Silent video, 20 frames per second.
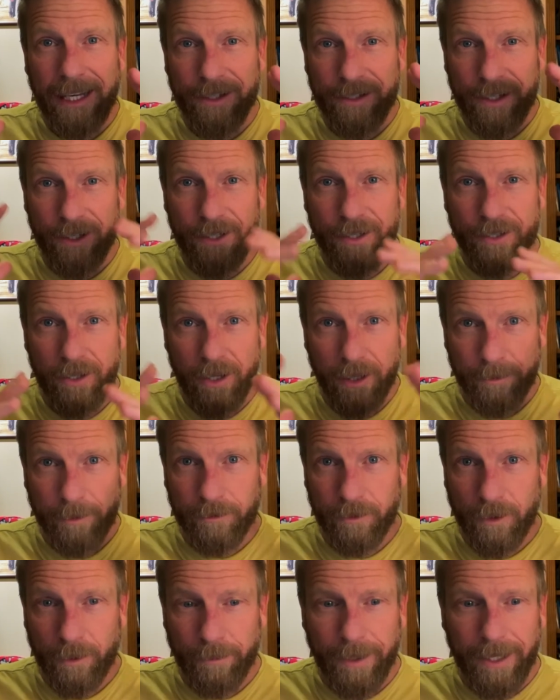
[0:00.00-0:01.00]
has this psalm
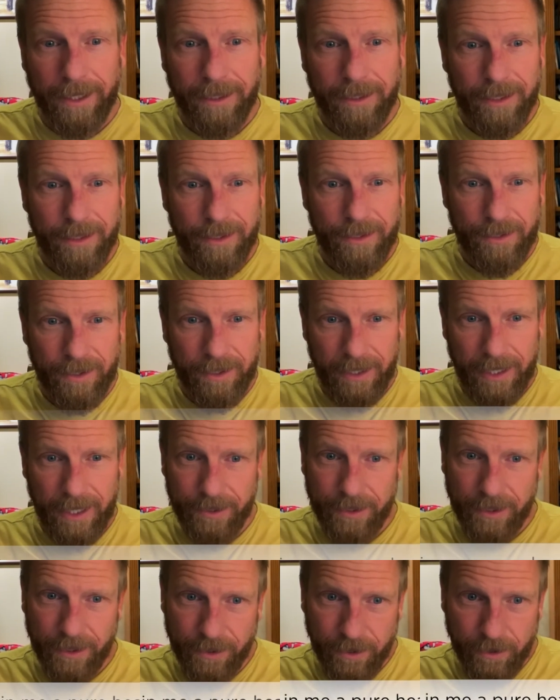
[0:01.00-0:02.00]
of repentance, he
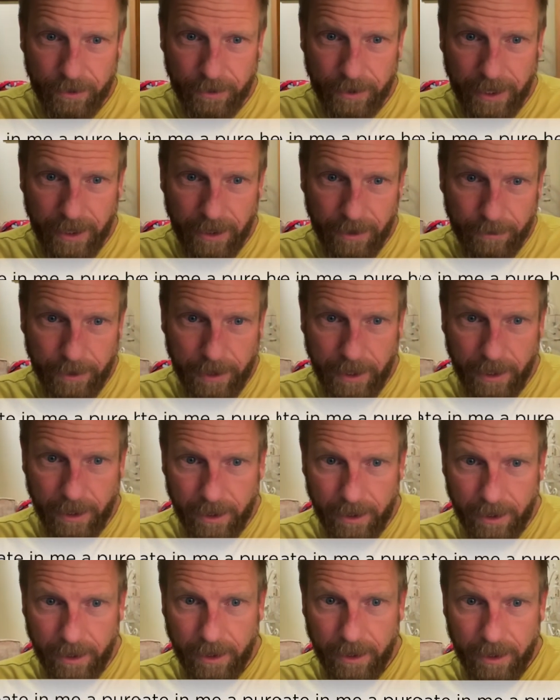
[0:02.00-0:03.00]
says, "Create in me
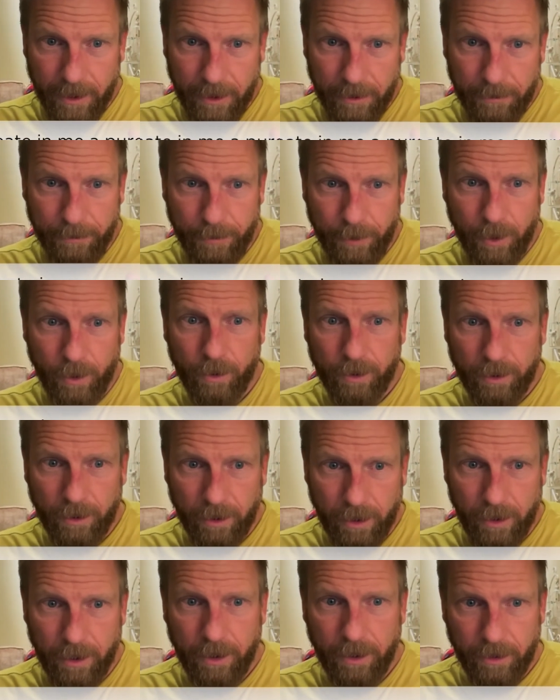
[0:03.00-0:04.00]
a pure
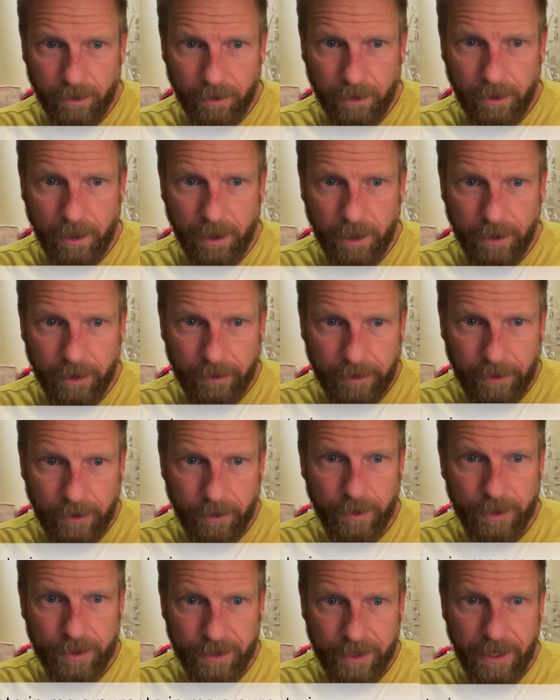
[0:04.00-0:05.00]
heart, O God, and
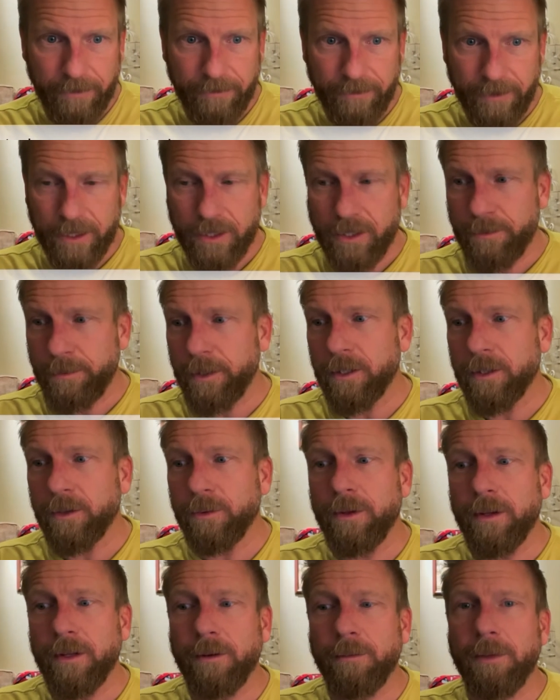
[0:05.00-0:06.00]
renew a steadfast spirit
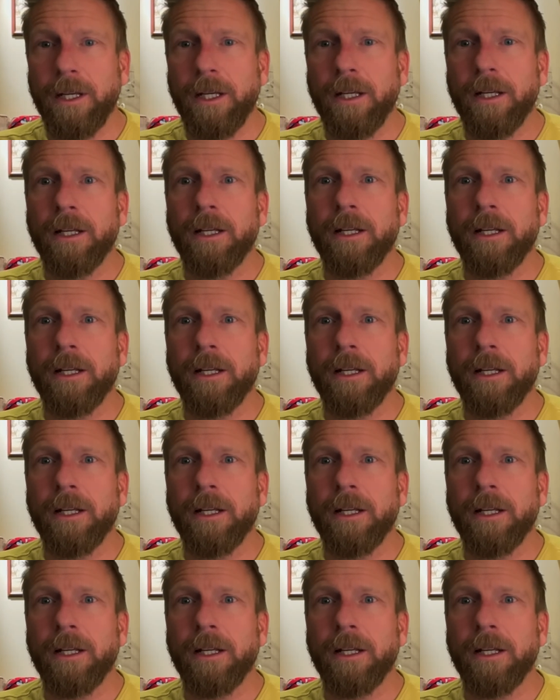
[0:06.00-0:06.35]
within me."